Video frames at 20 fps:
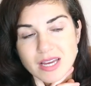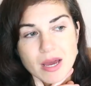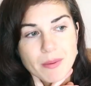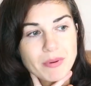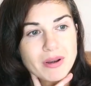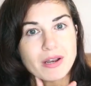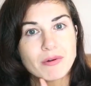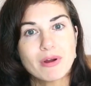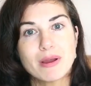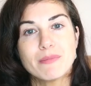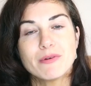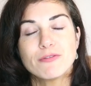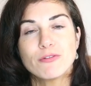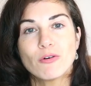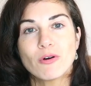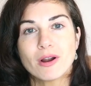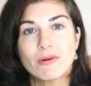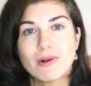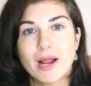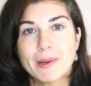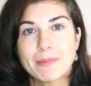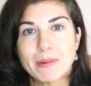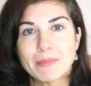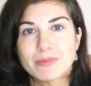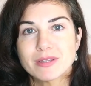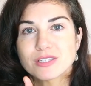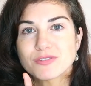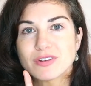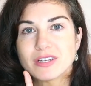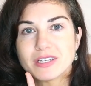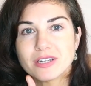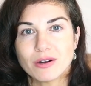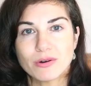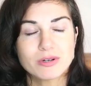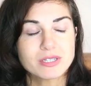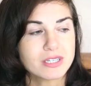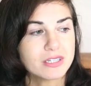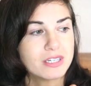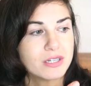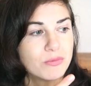But anyway, before I wrap up this video,
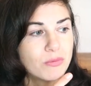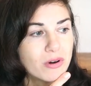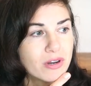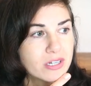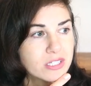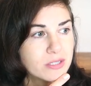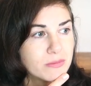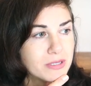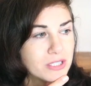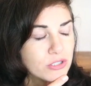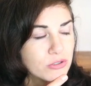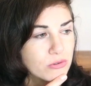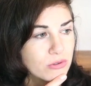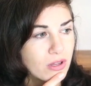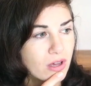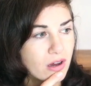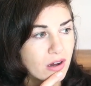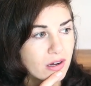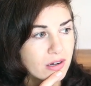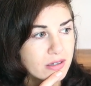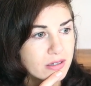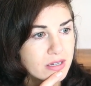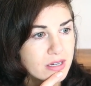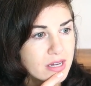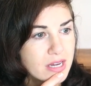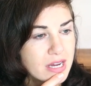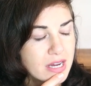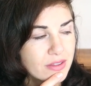because I didn't want it to be too long,